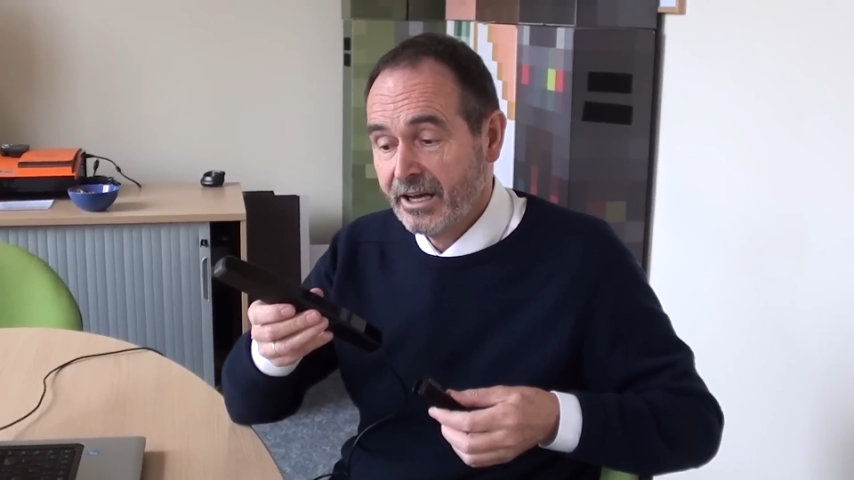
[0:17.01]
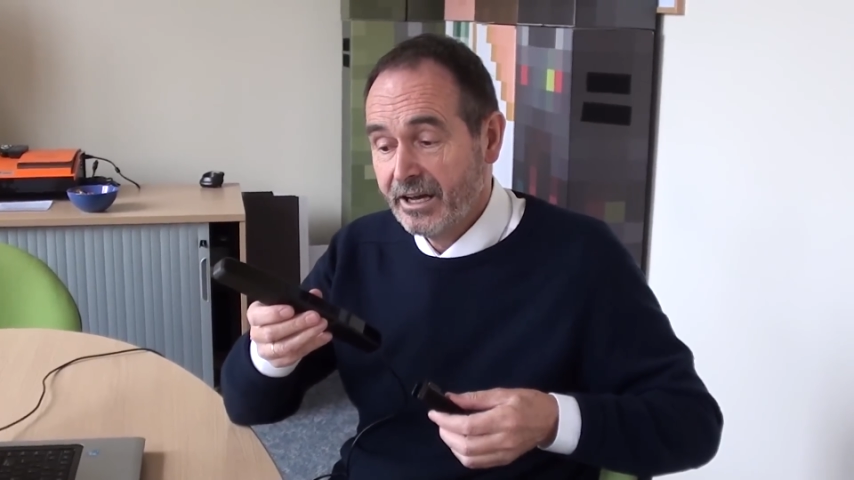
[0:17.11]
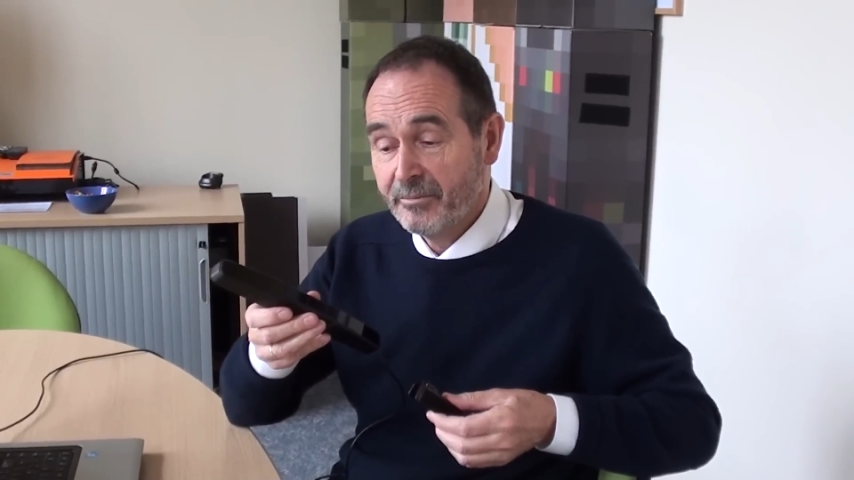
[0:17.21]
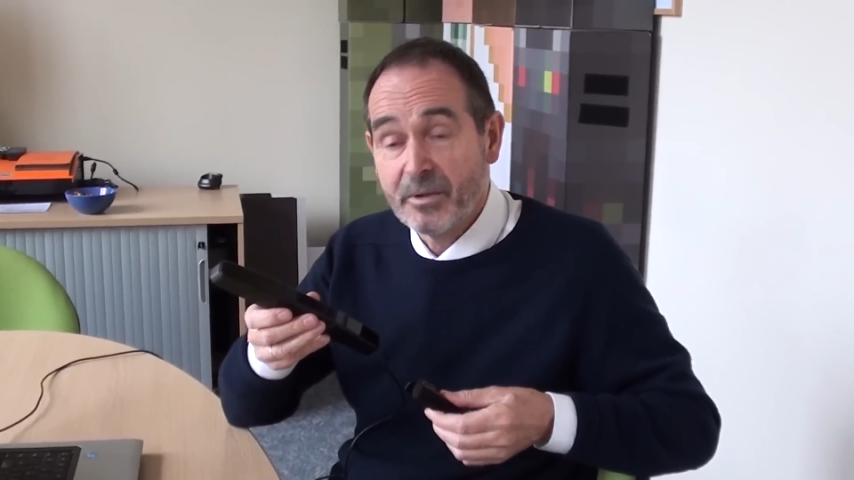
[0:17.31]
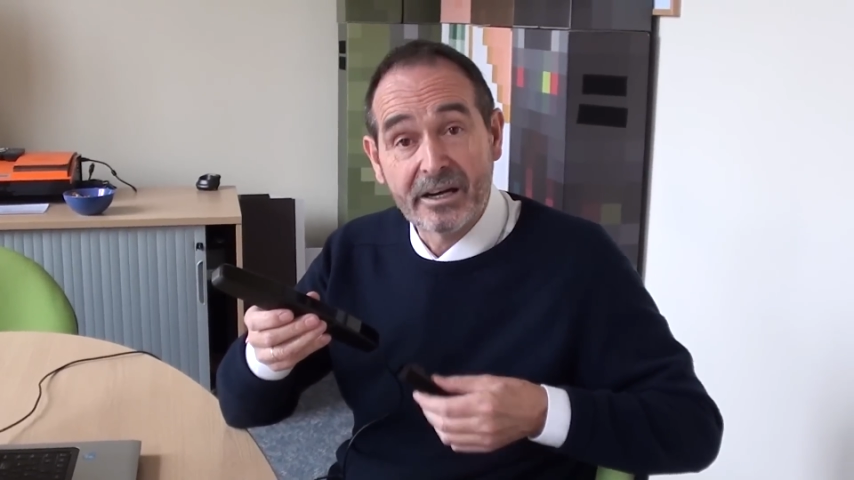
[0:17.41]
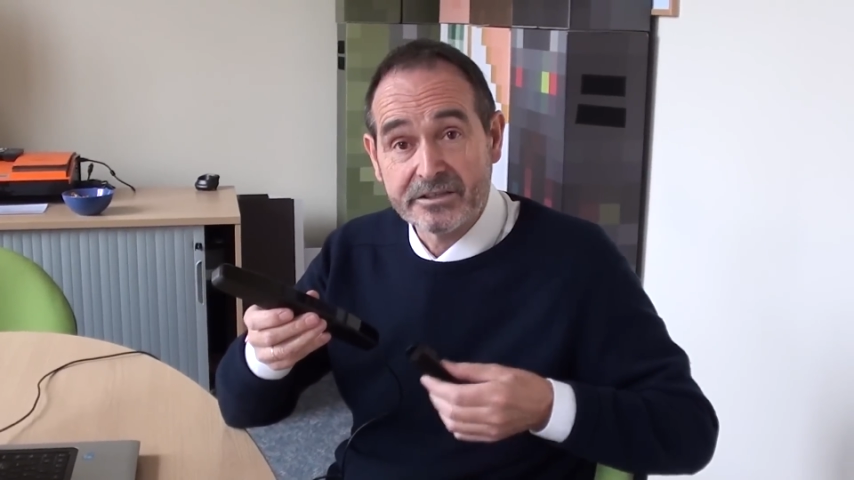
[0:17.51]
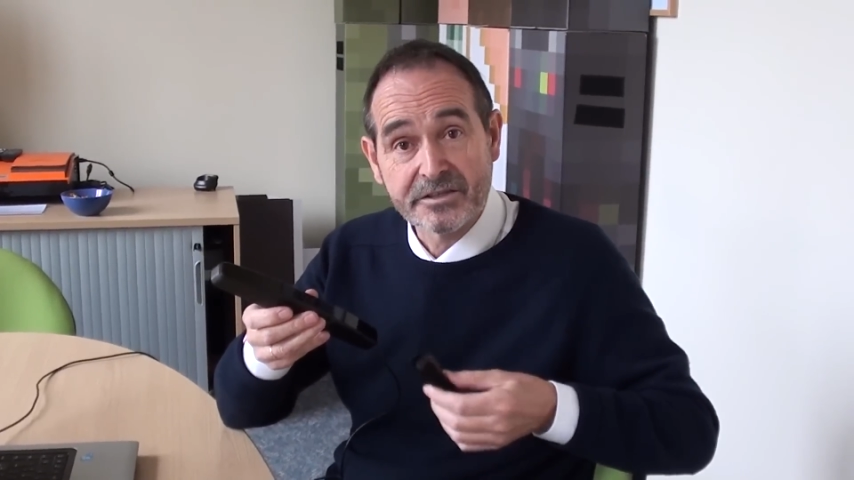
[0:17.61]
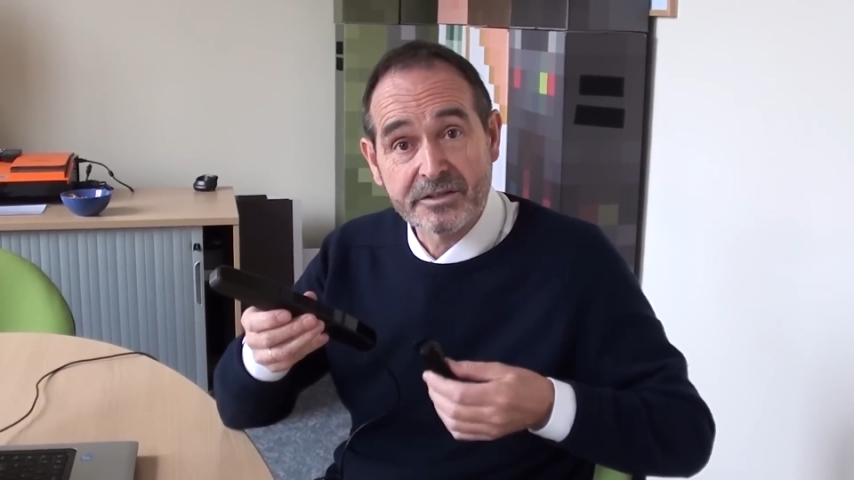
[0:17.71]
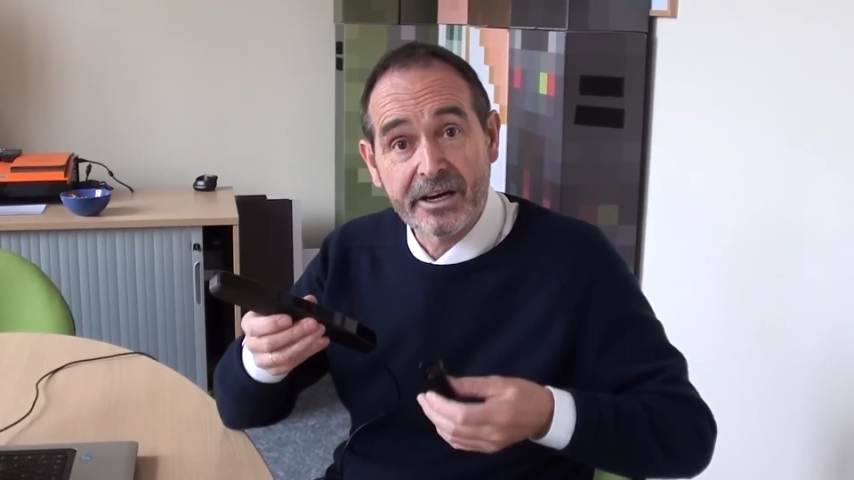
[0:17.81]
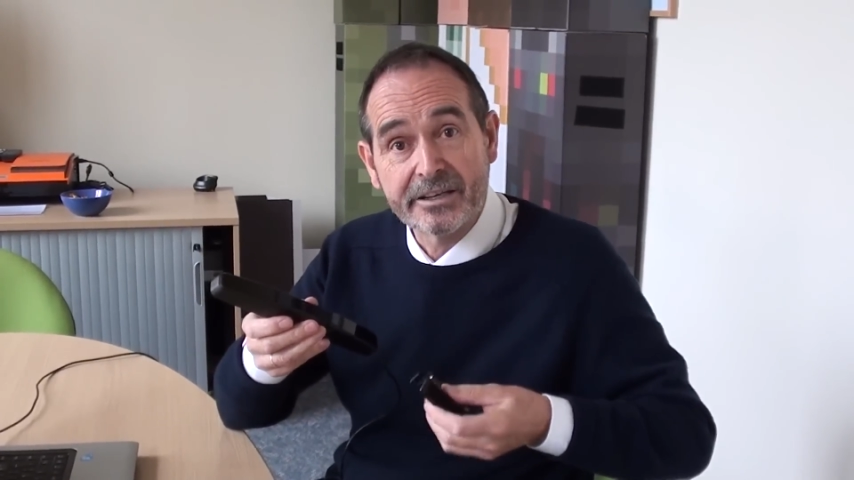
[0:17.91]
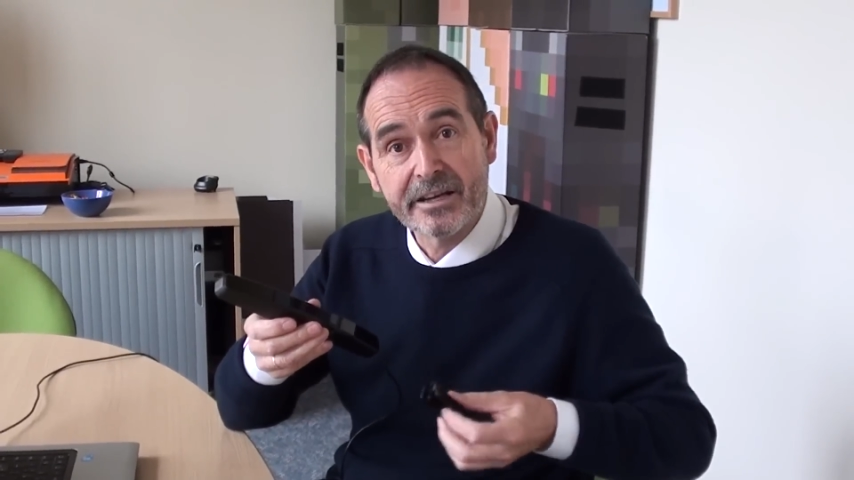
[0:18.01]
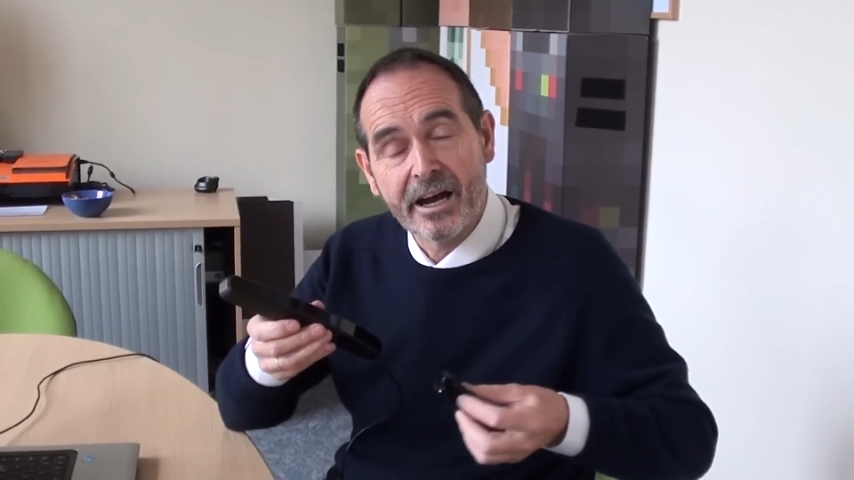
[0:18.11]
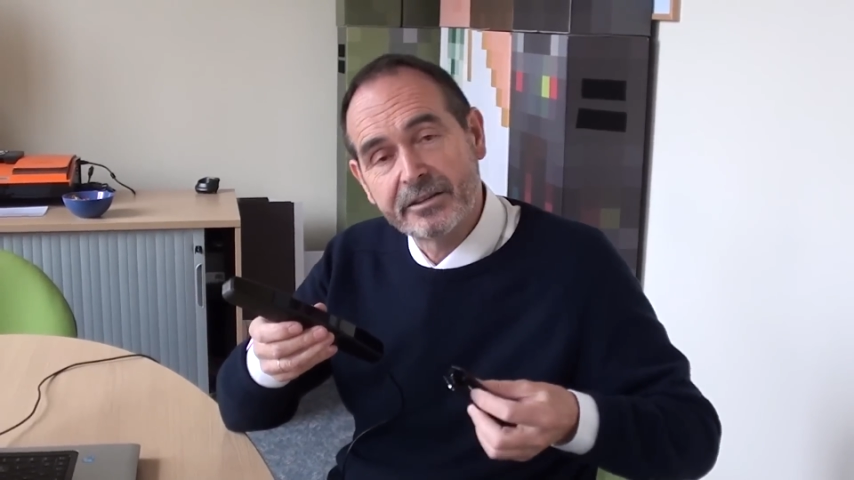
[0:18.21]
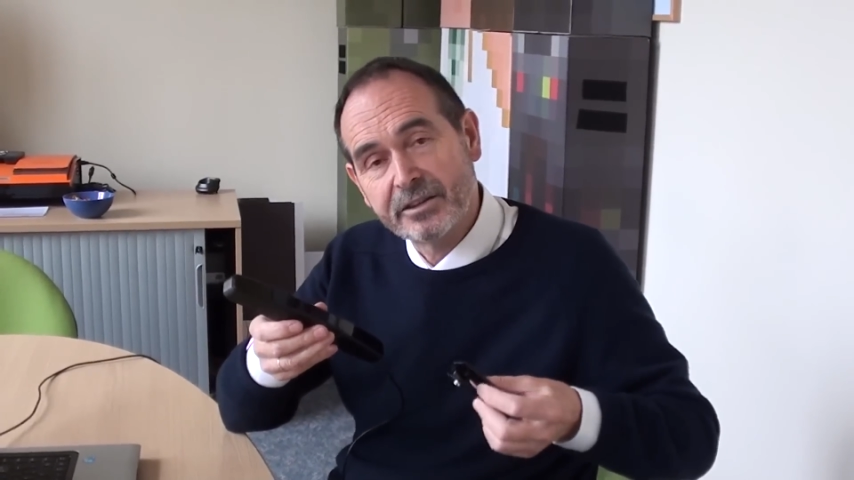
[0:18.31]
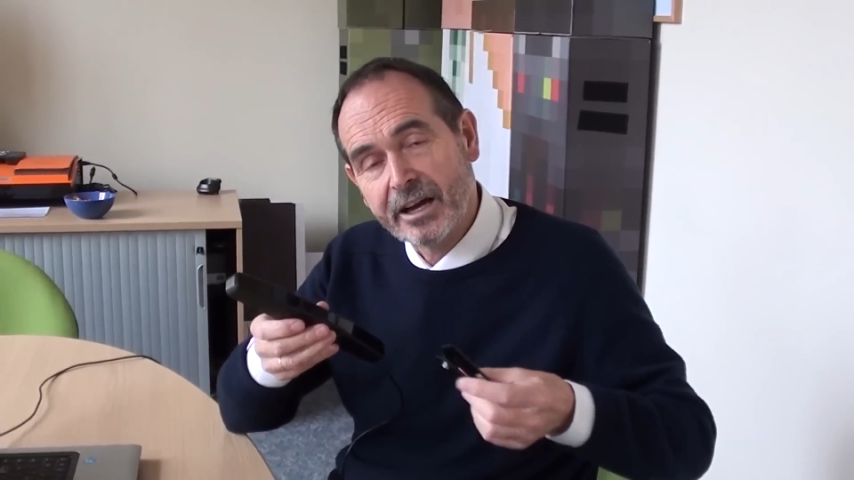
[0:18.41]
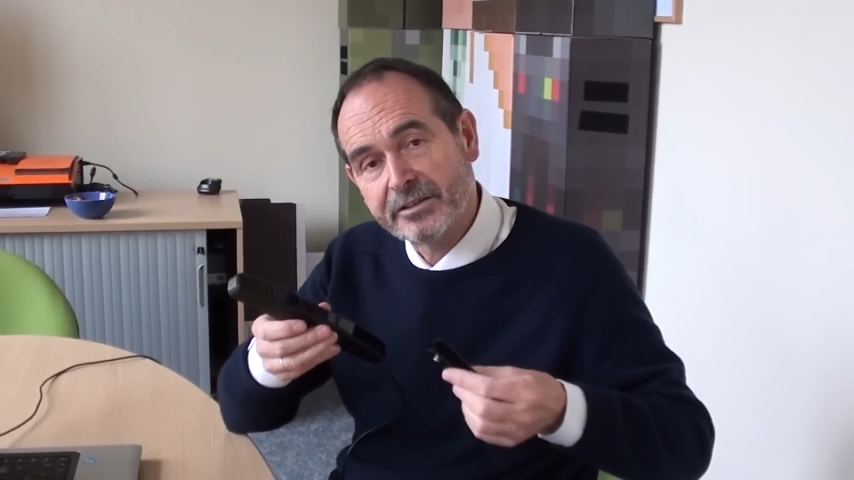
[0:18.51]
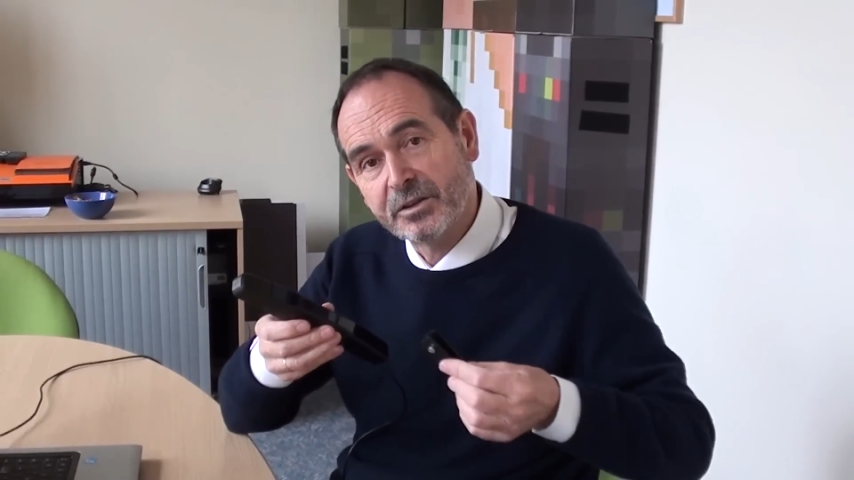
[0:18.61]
I just thought I'd